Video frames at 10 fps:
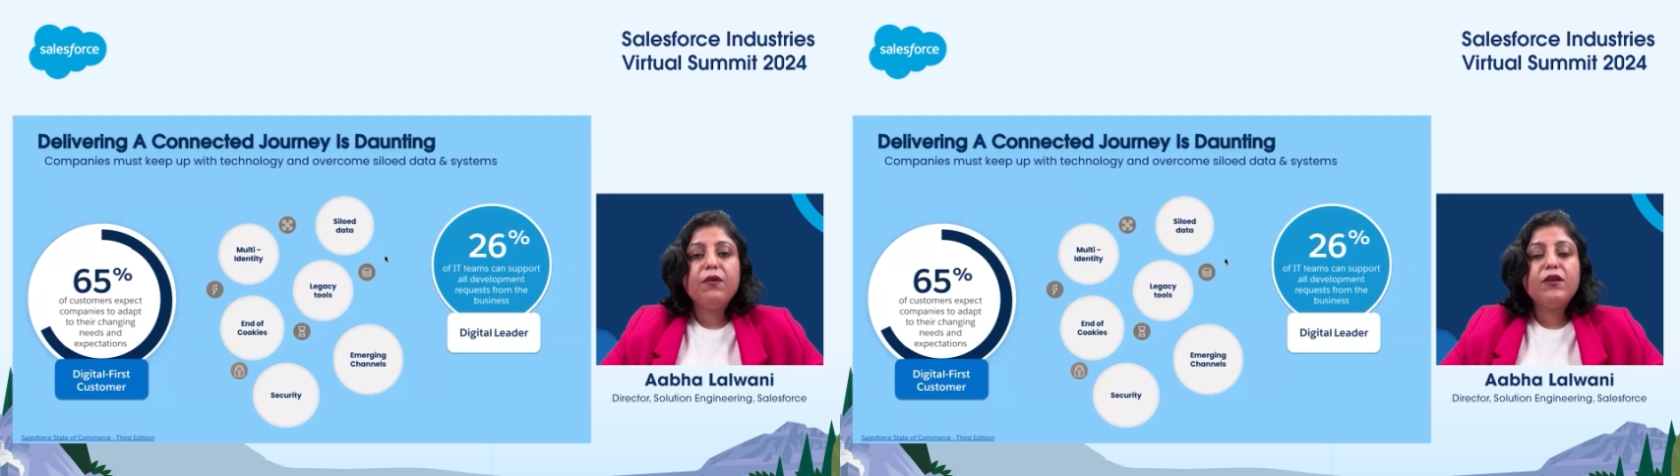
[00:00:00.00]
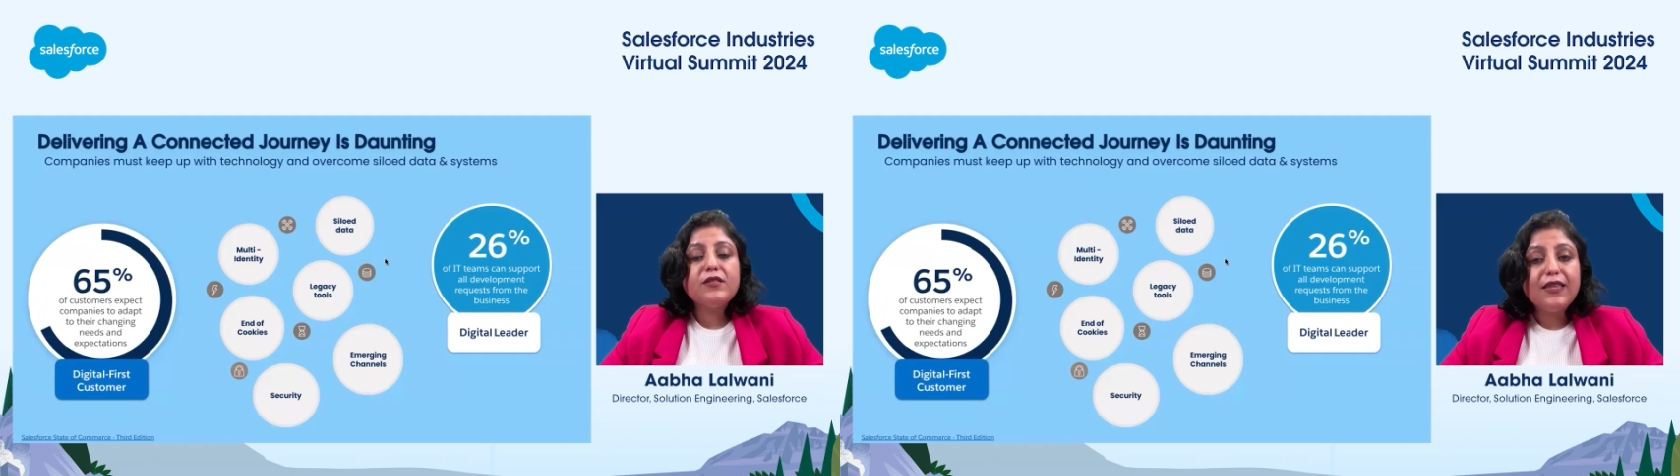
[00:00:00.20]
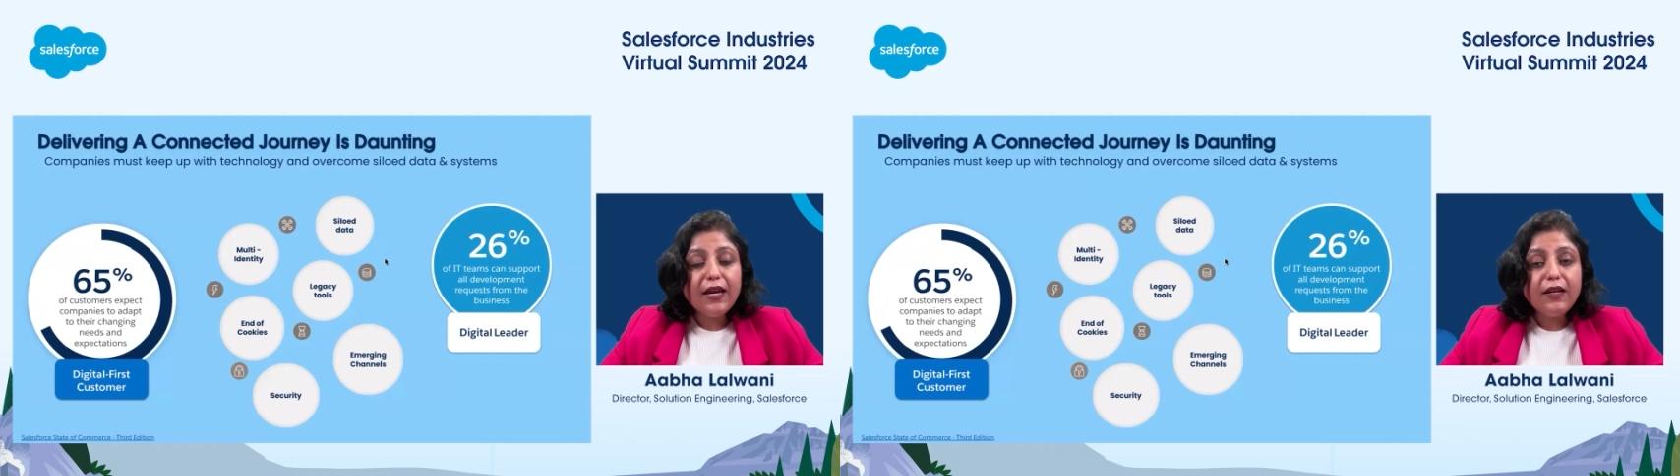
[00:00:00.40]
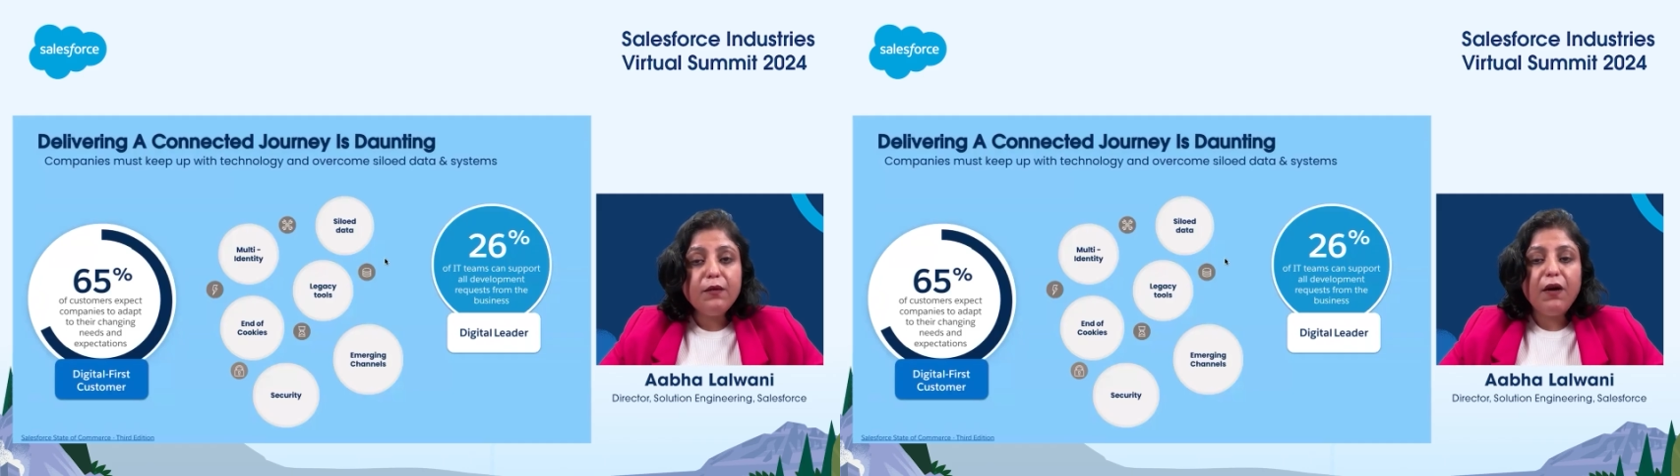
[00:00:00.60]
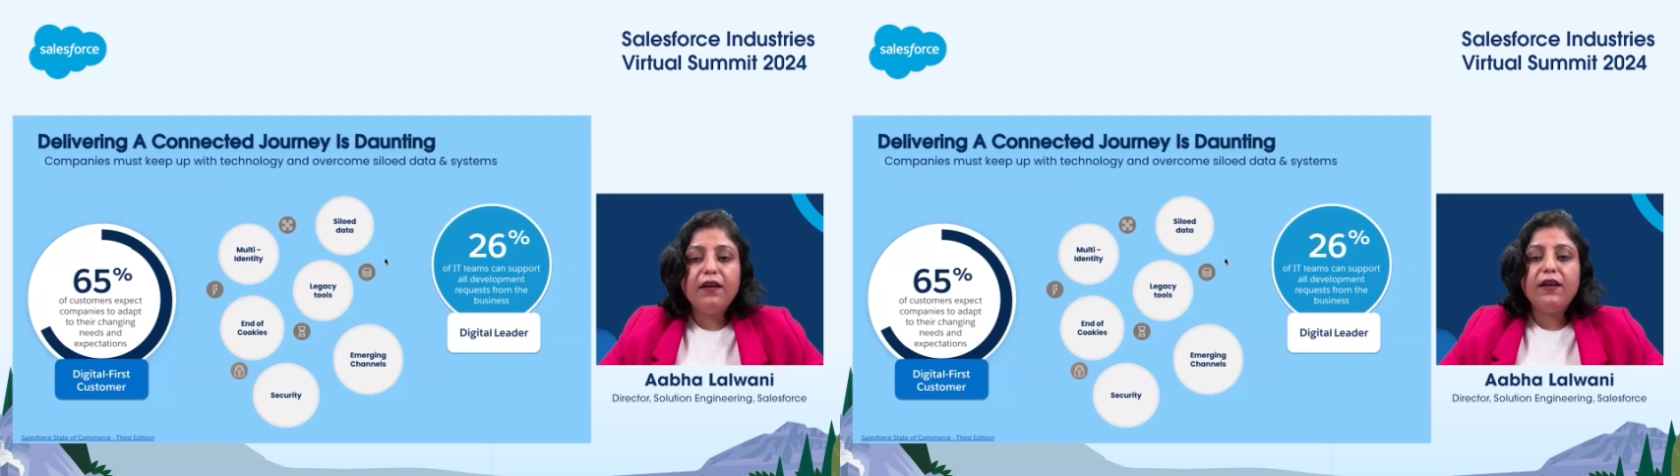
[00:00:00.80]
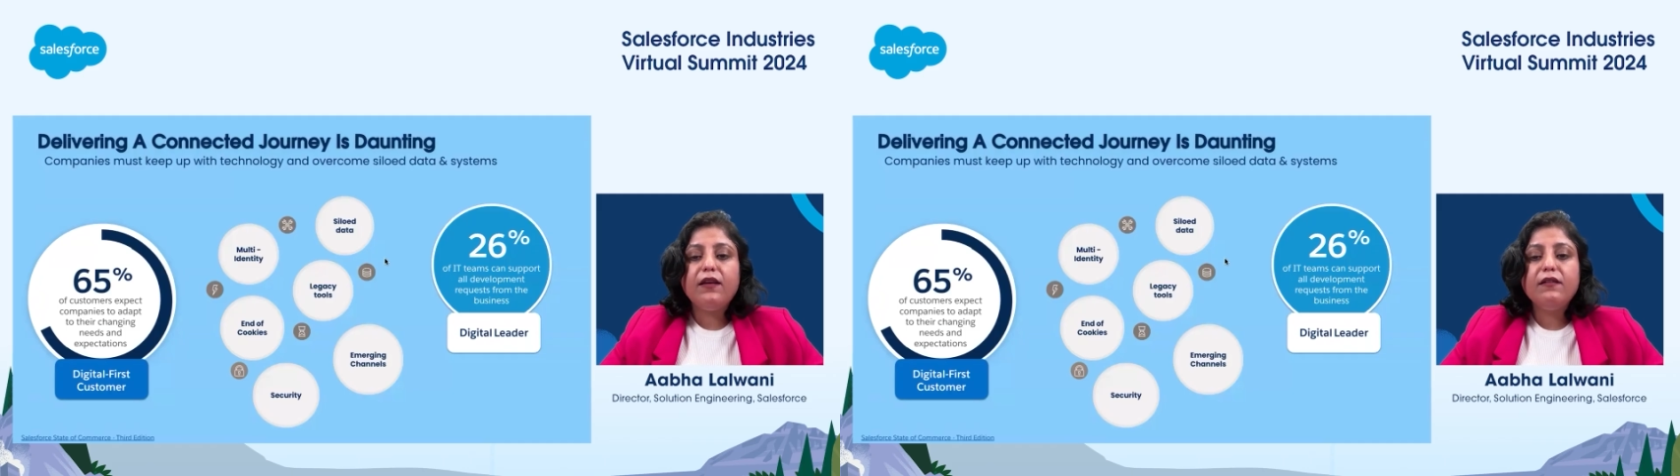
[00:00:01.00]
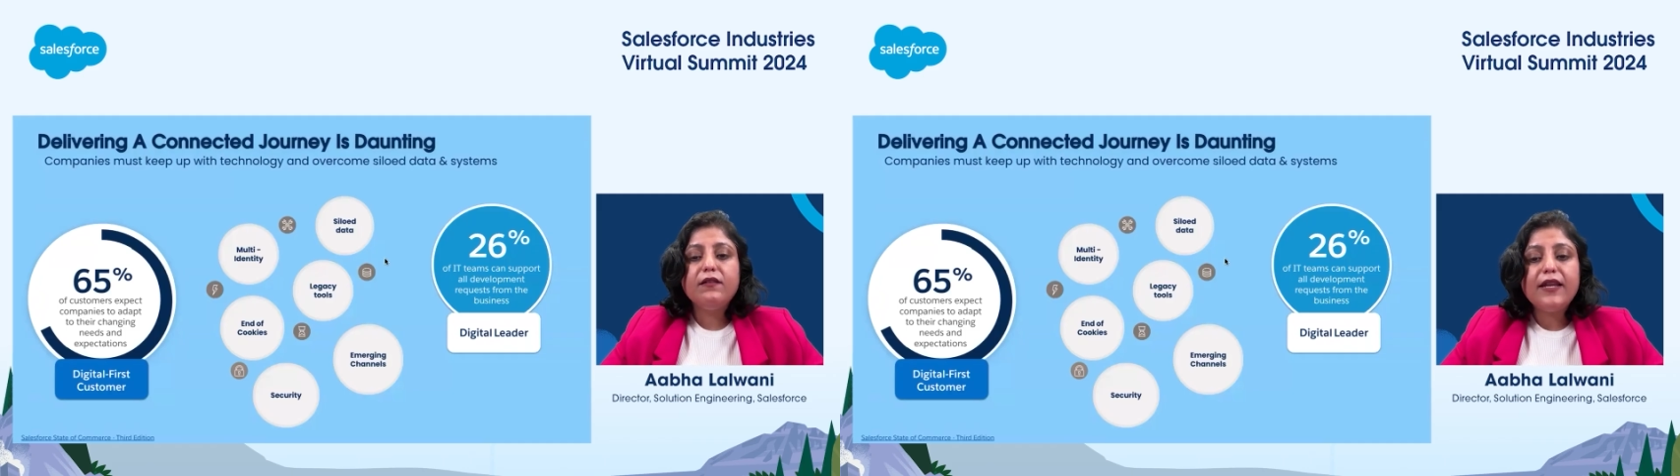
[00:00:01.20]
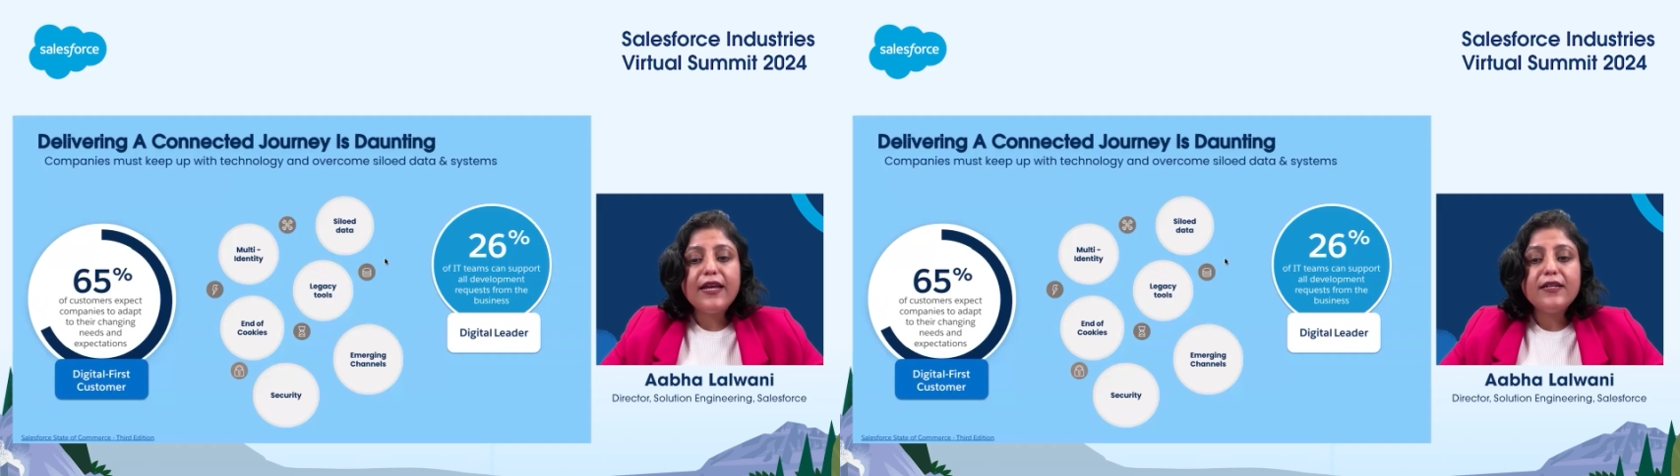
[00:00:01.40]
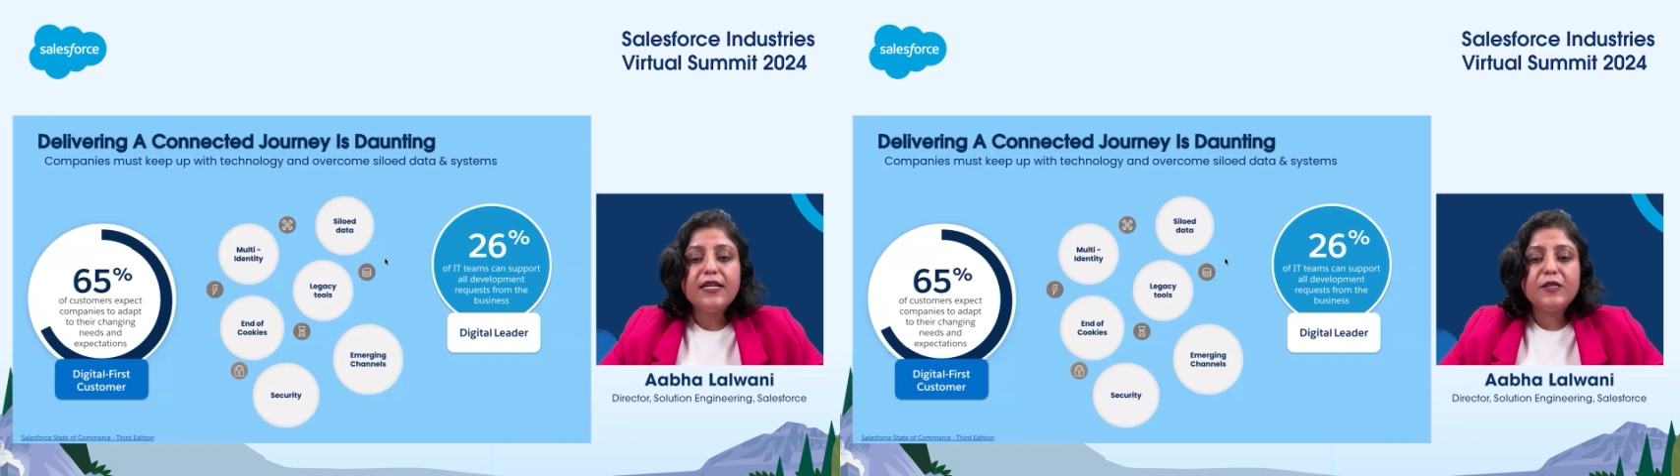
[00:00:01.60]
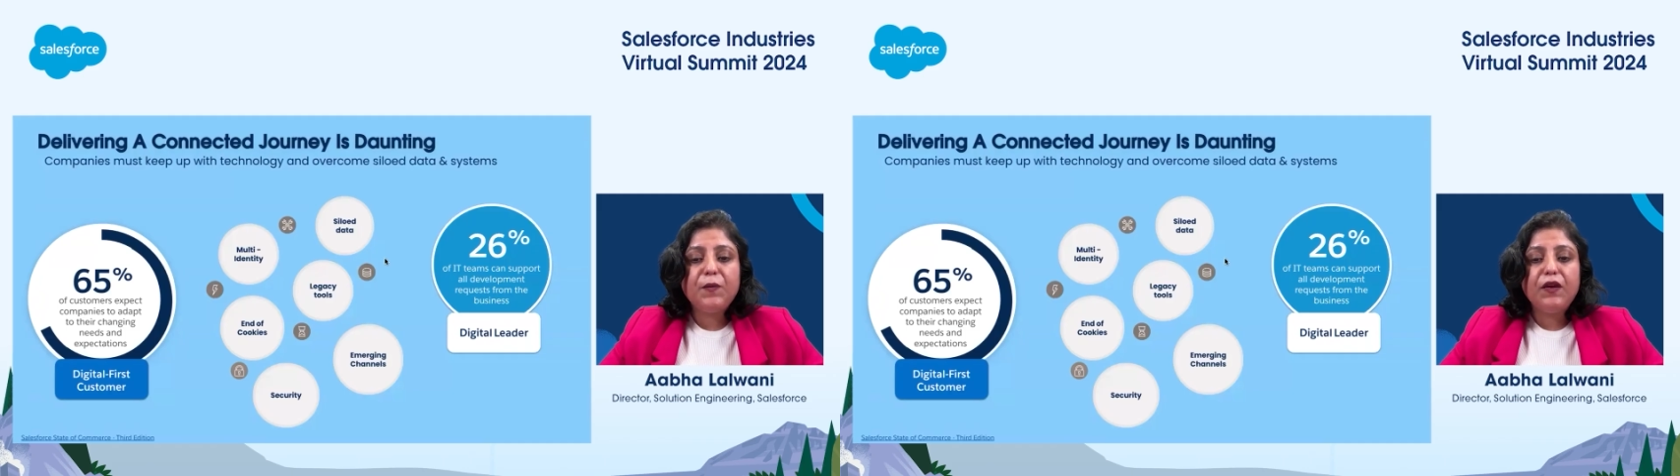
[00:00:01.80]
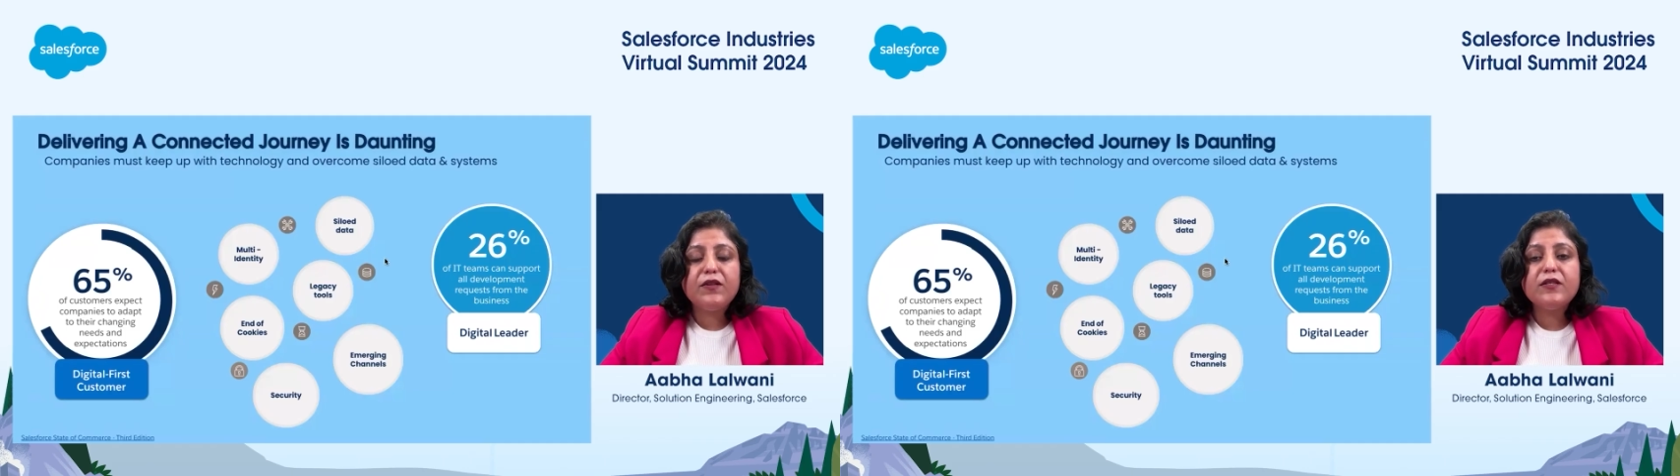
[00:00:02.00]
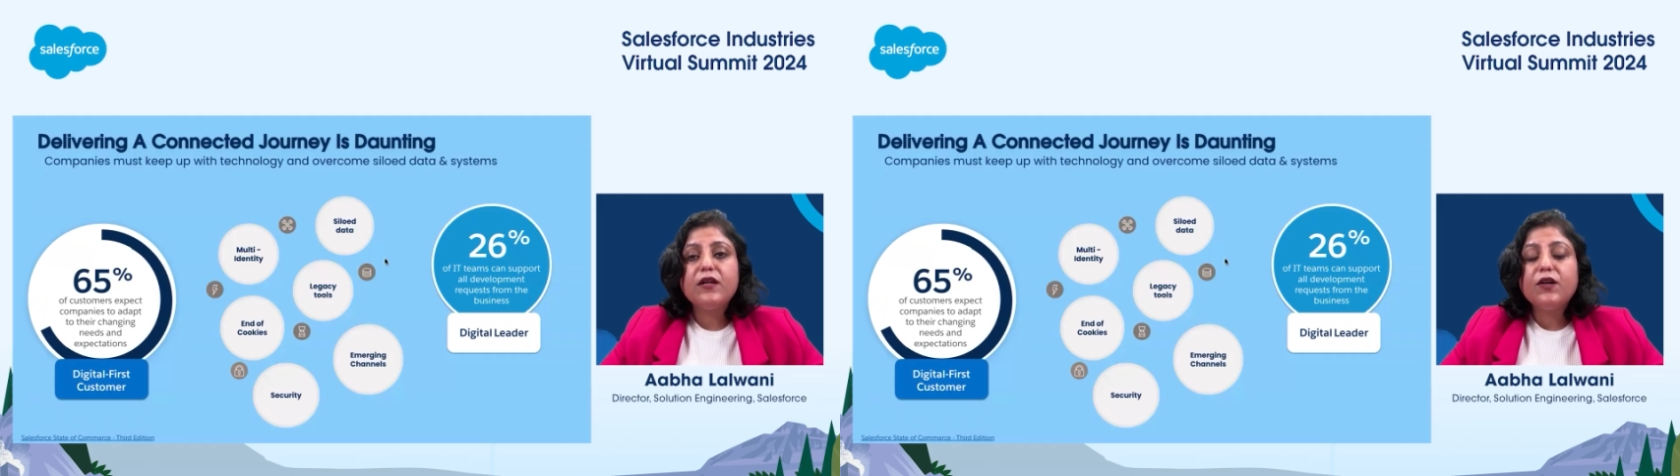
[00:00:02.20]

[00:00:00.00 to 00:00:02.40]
because they are demanding connected experience